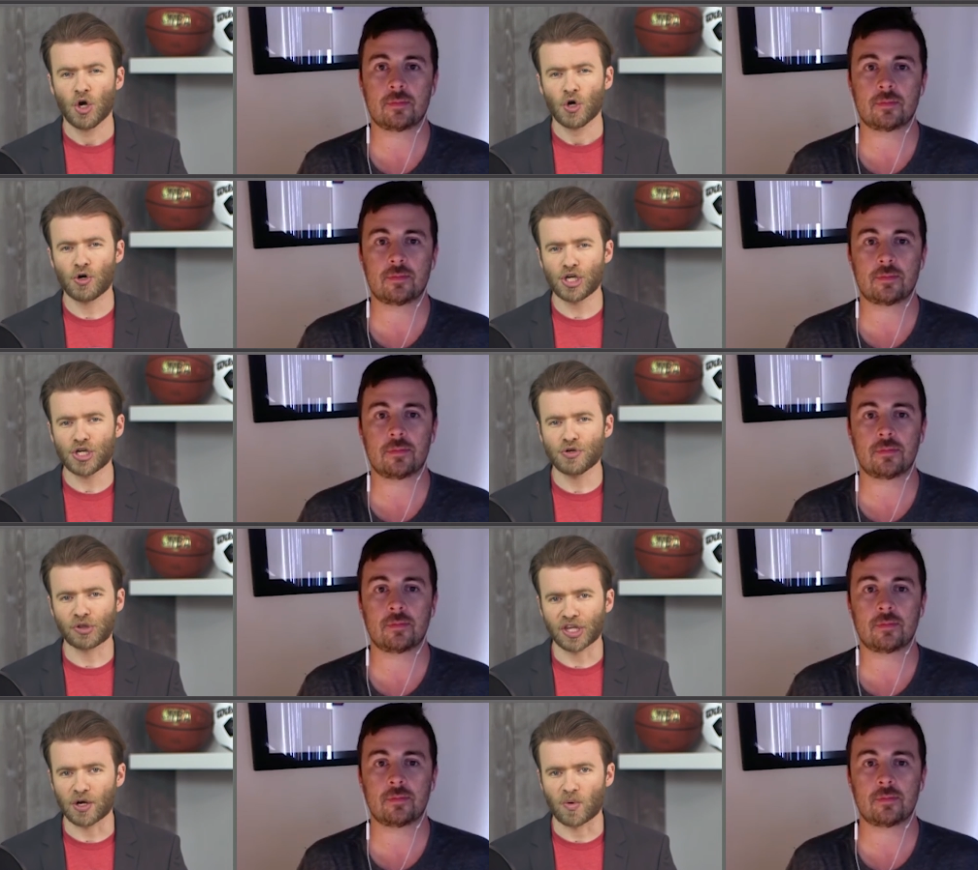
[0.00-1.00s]
Speaker 1: Who do you
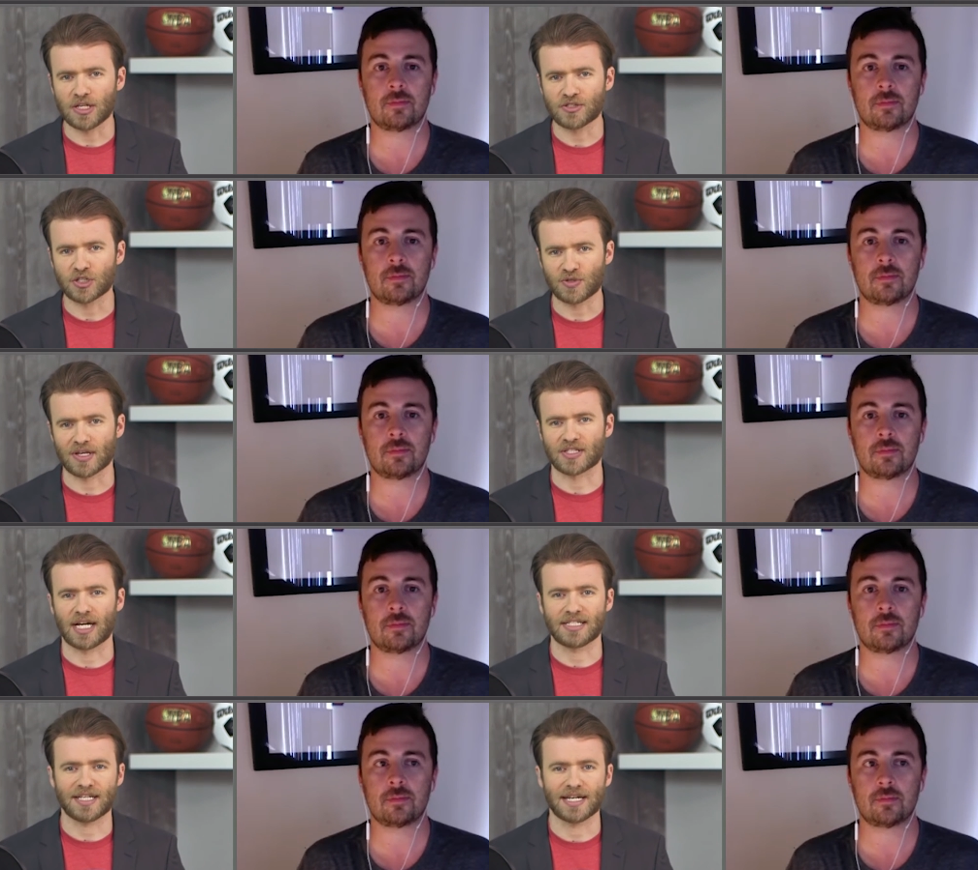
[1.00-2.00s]
think wins the
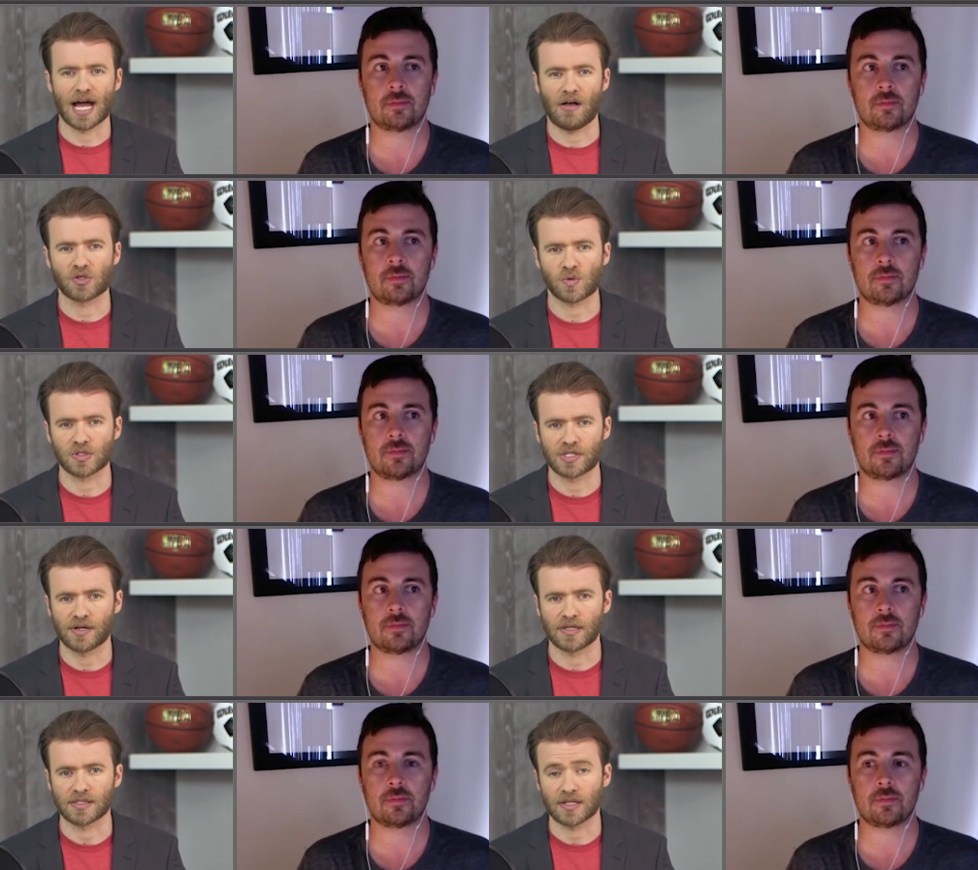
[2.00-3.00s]
2019 College World
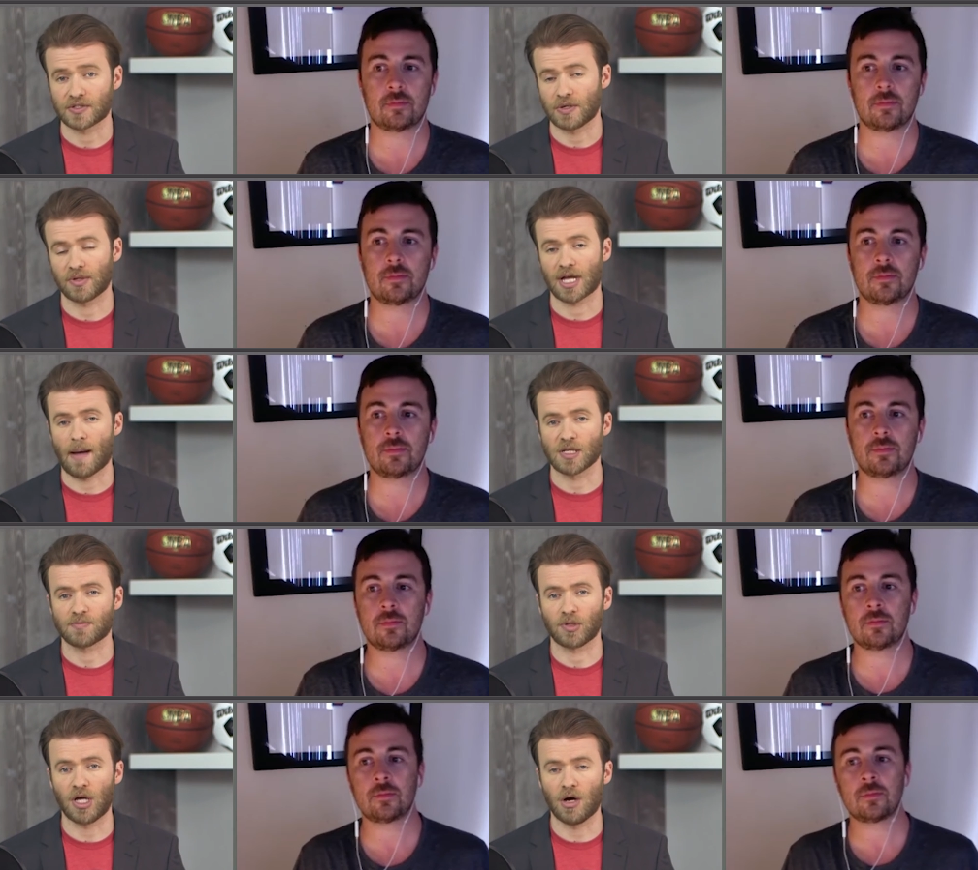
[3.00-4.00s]
Series? Let us know in the comments
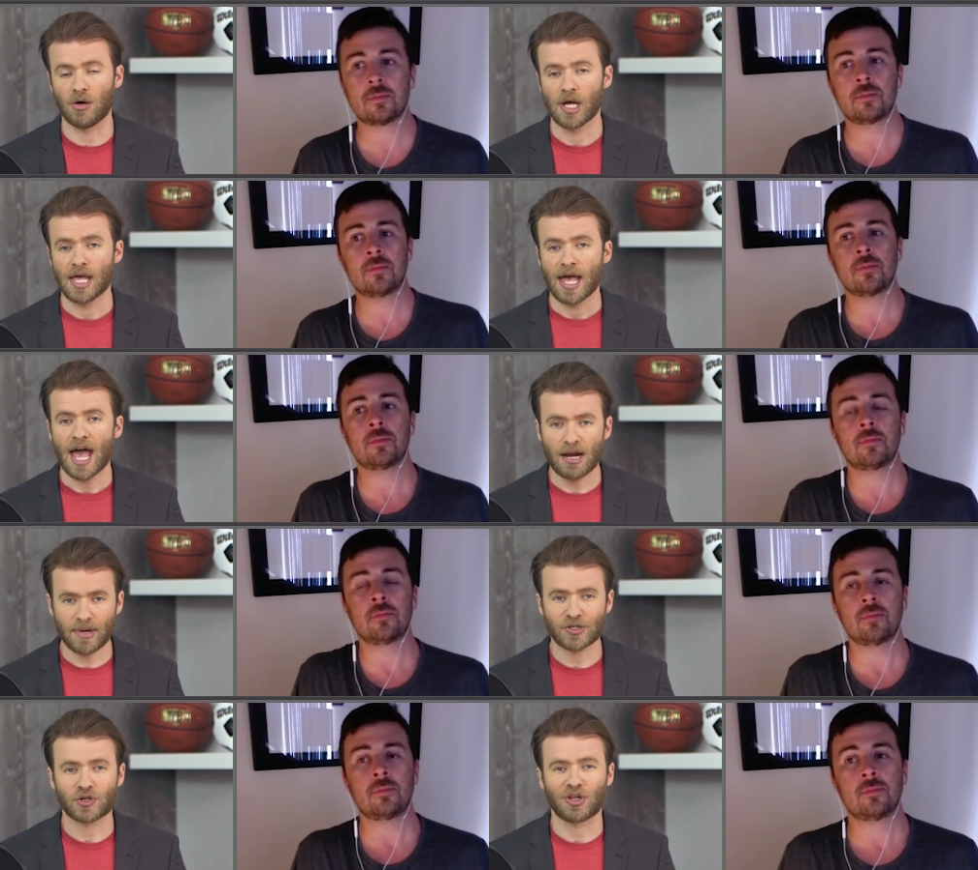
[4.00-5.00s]
below, and
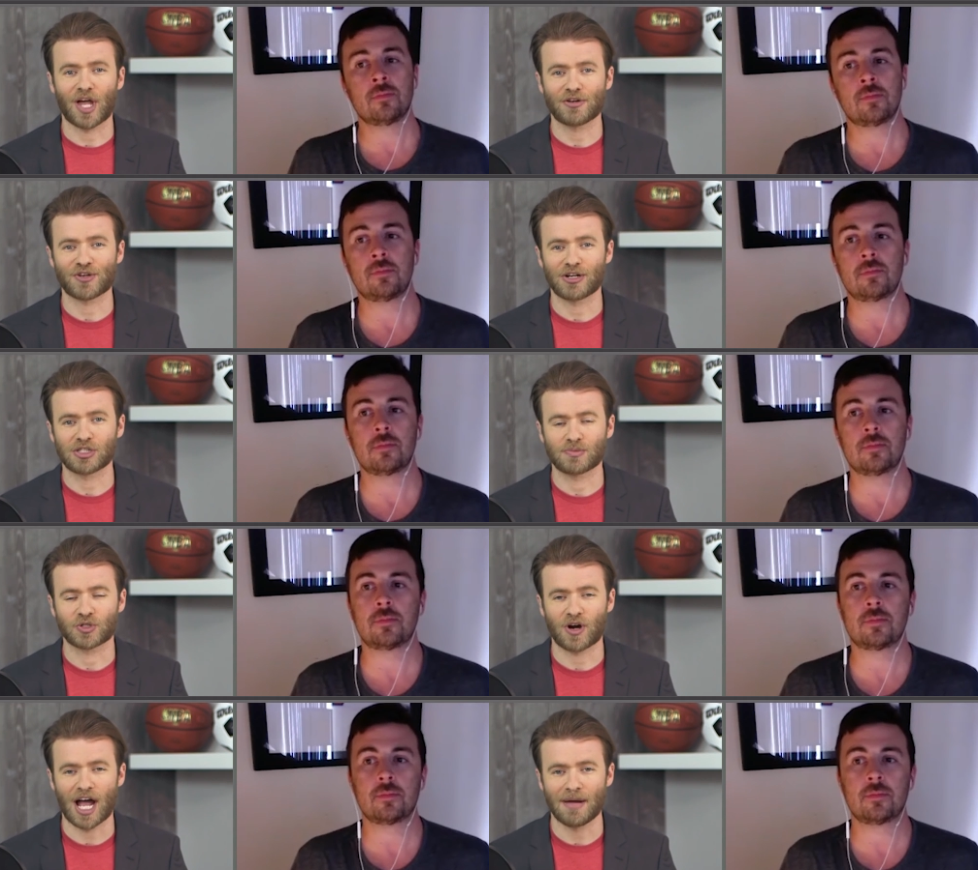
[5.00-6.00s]
make sure to like, share, and
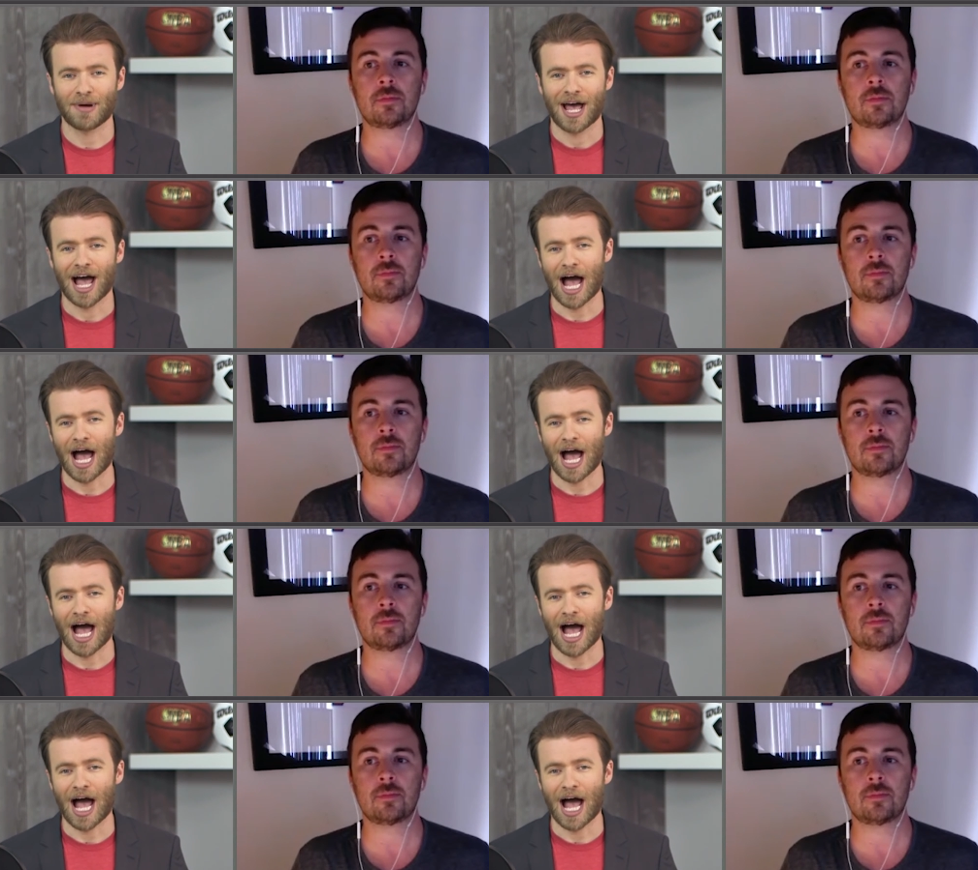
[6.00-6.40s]
subscribe.